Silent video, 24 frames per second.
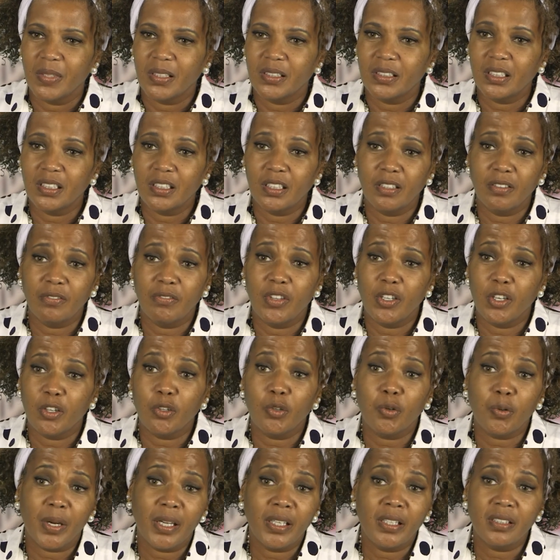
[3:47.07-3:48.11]
to give their
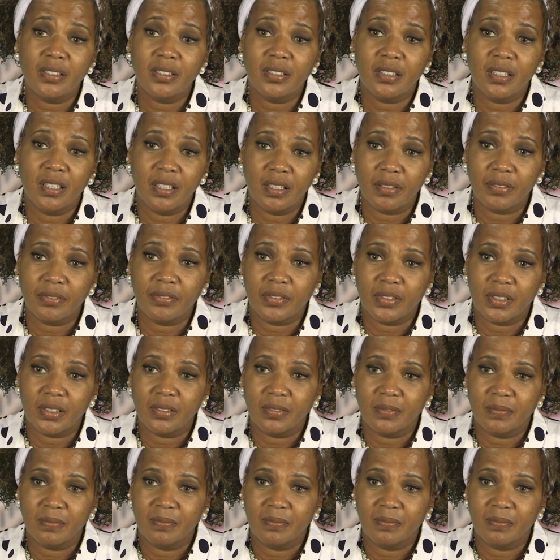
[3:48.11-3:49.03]
greatest gift,